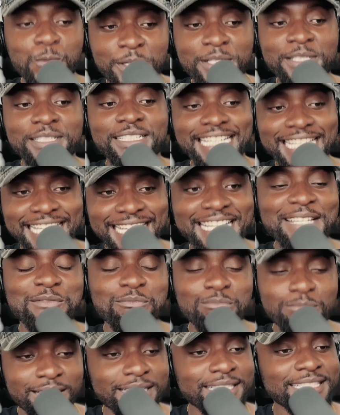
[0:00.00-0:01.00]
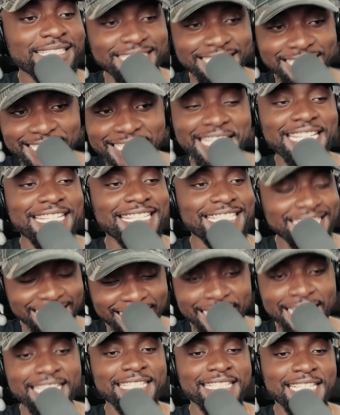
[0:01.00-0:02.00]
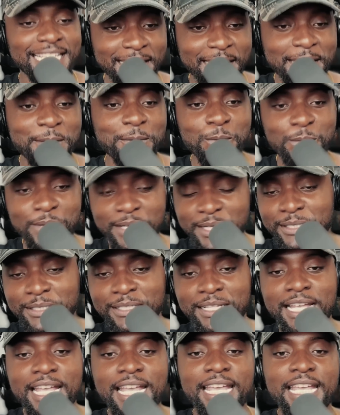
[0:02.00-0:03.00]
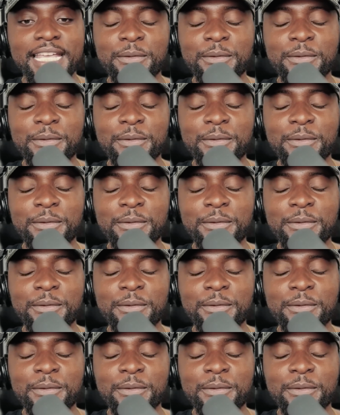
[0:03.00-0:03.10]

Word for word: will he bust the cheeks? Yes, he will.